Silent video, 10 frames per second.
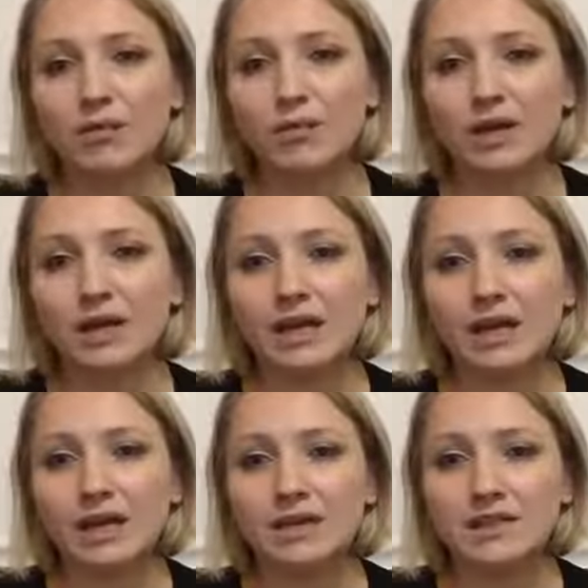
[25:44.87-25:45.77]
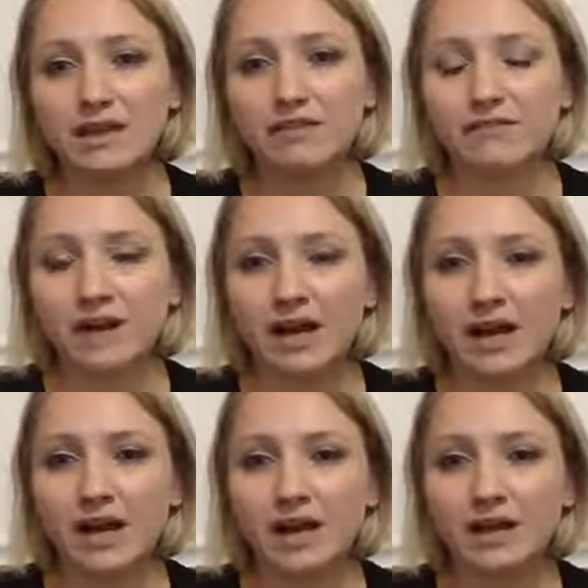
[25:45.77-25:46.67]
we can
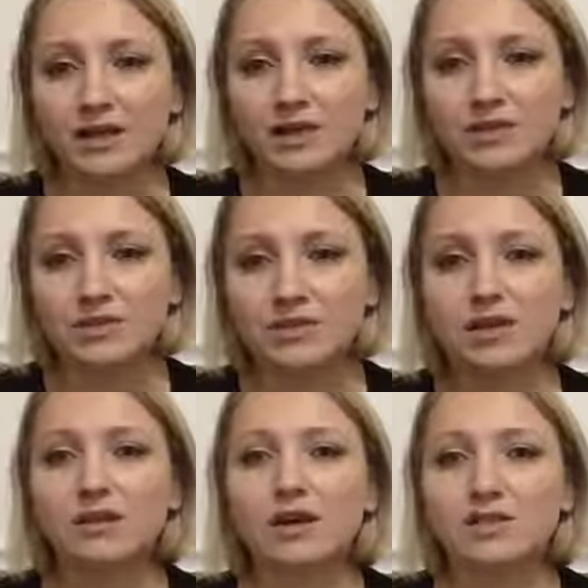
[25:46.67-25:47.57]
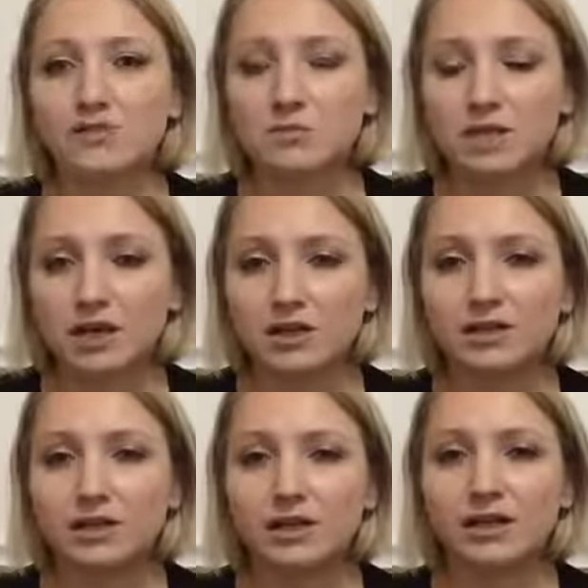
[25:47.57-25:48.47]
identify, stuck thoughts from
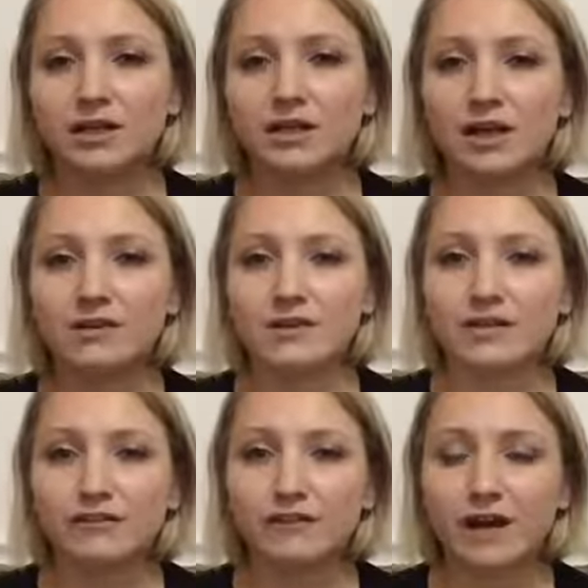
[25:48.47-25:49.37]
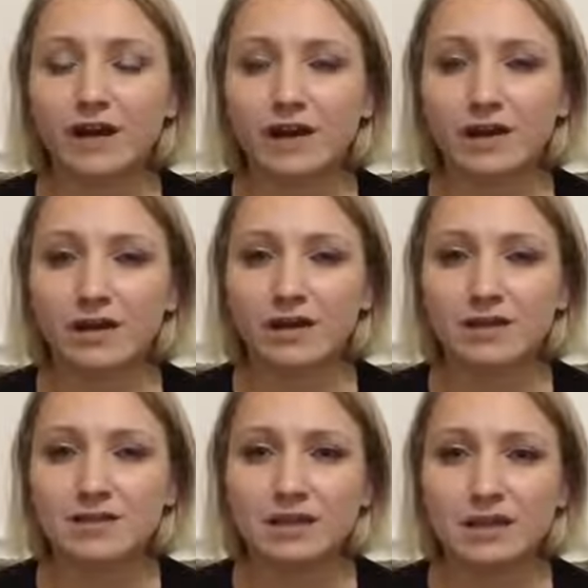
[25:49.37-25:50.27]
childhood, and identify
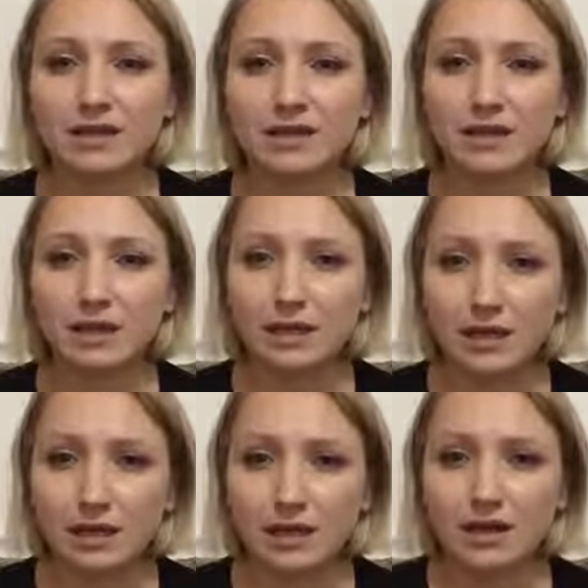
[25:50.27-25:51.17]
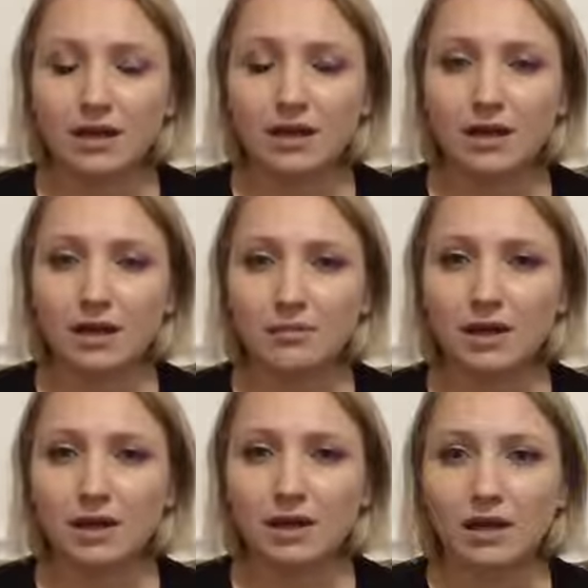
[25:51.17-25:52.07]
areas that need
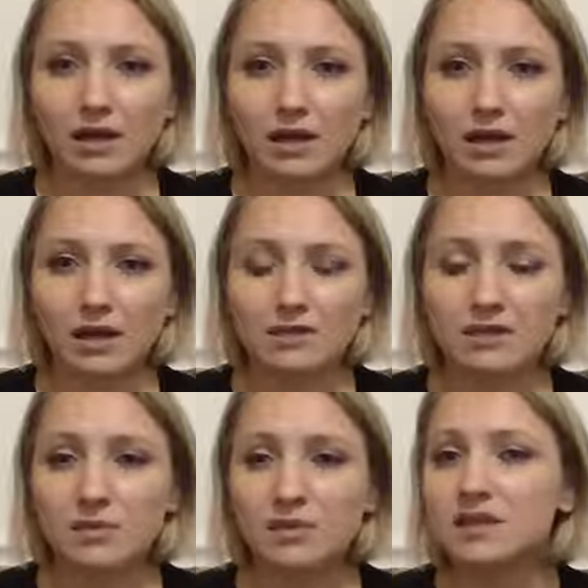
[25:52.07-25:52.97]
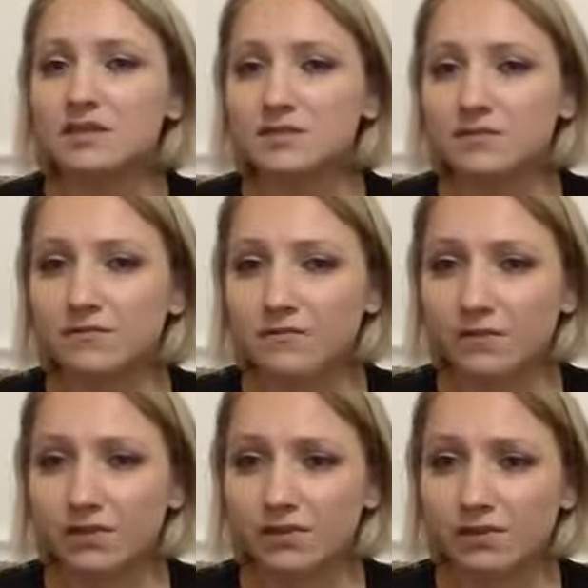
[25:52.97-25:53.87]
some intensive
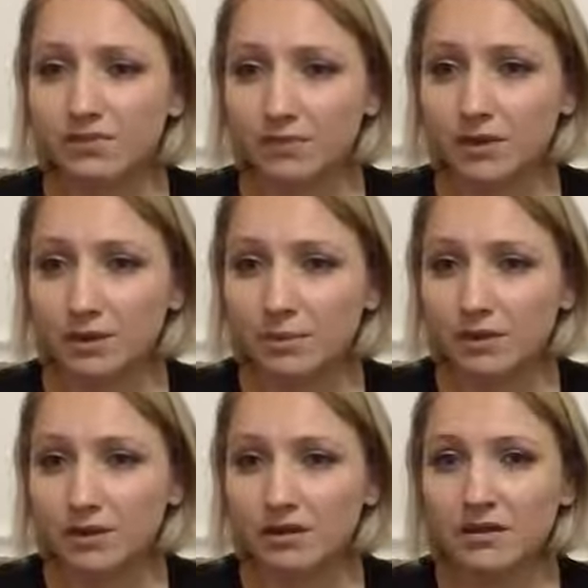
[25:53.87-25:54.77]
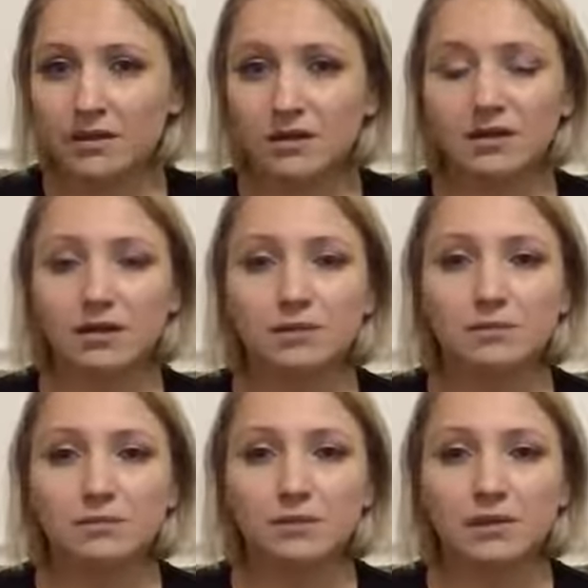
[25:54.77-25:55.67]
therapy.
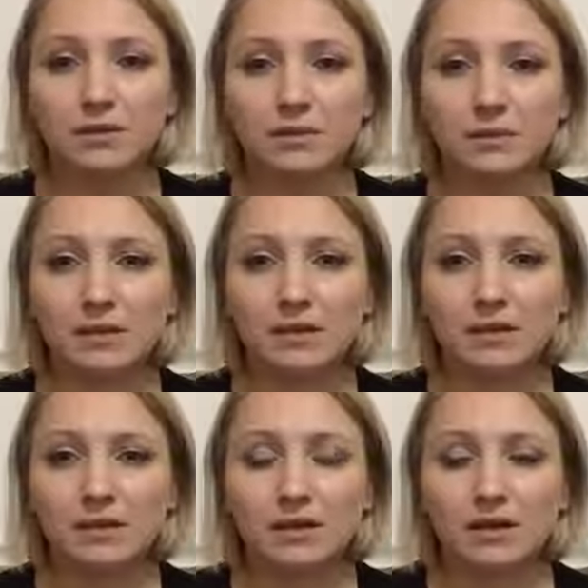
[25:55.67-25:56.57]
You know what I mean?